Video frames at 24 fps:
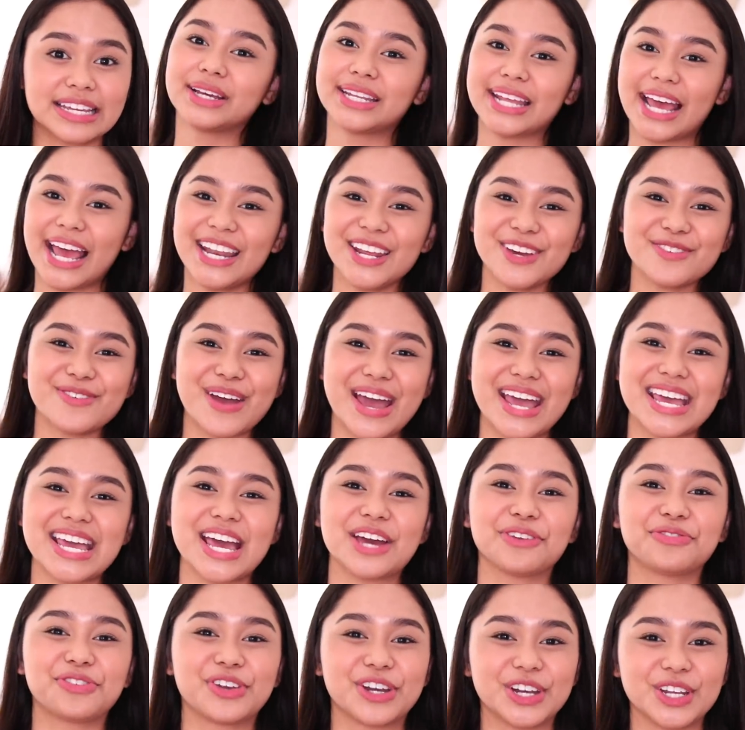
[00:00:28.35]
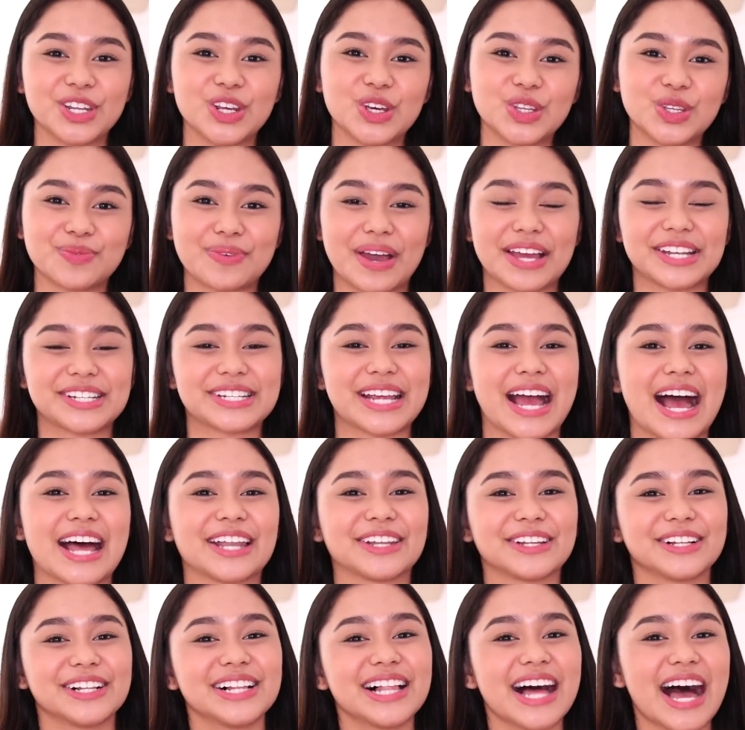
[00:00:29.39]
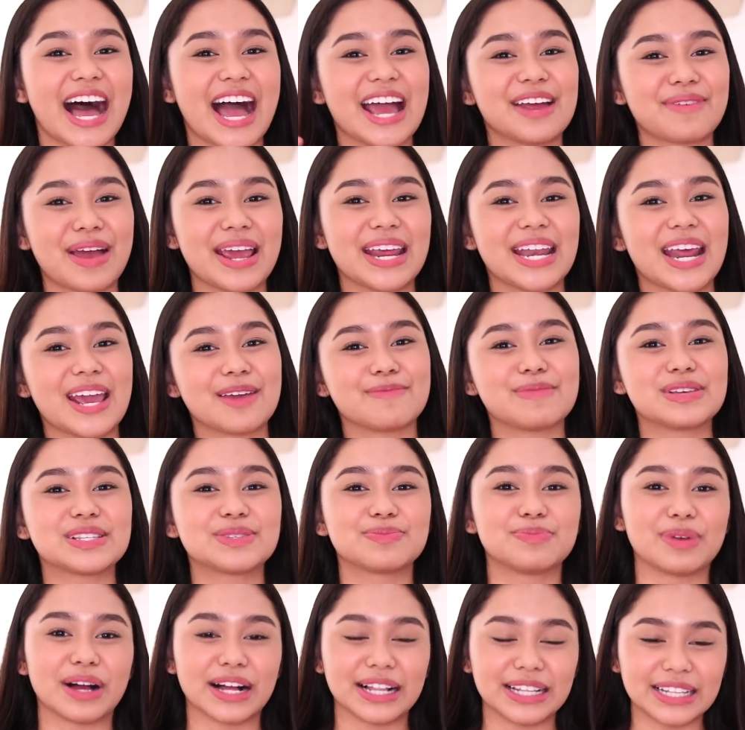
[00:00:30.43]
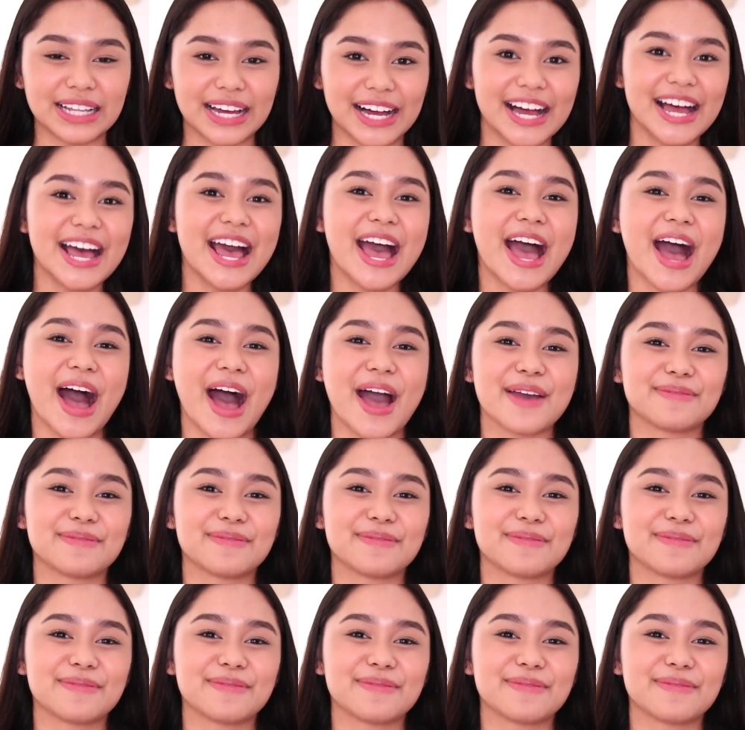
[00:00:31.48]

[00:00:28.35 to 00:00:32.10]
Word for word: But anyway, if you're new to my channel, hi, my name is Bella.